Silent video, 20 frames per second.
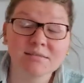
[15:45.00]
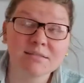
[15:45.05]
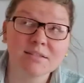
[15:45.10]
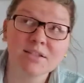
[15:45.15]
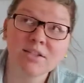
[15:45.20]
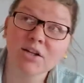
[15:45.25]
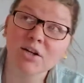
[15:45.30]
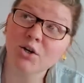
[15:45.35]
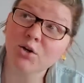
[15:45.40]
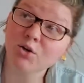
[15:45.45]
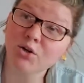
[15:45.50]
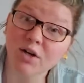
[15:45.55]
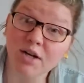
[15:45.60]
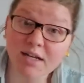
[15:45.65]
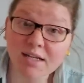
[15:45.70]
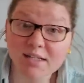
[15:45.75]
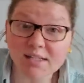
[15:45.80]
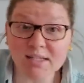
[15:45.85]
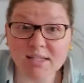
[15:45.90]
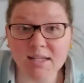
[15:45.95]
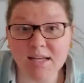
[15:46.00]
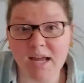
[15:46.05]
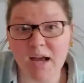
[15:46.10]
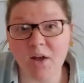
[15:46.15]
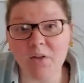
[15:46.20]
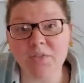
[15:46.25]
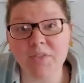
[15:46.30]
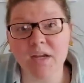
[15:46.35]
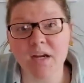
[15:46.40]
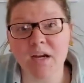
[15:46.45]
you know, crazy and
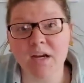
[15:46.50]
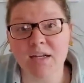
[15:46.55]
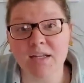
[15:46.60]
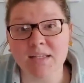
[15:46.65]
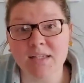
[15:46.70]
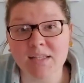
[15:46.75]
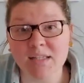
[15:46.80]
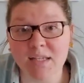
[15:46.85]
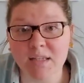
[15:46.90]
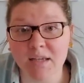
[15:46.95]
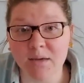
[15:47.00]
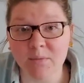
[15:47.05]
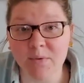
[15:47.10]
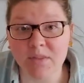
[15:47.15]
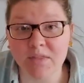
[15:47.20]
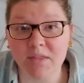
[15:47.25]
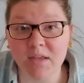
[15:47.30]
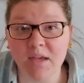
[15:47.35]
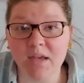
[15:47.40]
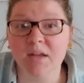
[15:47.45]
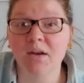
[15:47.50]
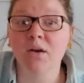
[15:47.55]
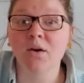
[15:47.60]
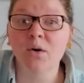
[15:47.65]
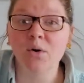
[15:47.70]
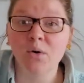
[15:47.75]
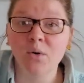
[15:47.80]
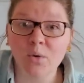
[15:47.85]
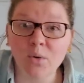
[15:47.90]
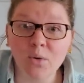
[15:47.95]
out there and silly with it,
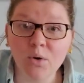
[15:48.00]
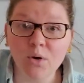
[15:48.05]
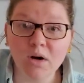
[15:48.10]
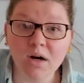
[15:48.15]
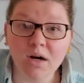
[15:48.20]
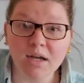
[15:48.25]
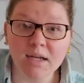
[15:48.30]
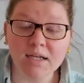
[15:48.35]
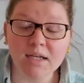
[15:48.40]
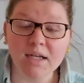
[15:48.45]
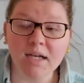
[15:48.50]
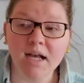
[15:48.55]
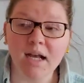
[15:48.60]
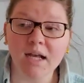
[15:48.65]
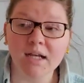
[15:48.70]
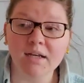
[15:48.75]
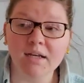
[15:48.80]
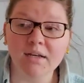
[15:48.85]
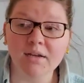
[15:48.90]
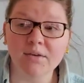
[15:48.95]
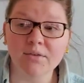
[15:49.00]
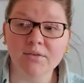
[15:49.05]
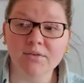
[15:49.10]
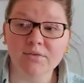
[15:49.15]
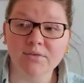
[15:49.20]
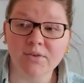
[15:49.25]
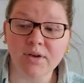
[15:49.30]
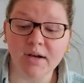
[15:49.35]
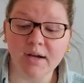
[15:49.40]
or it can kind of,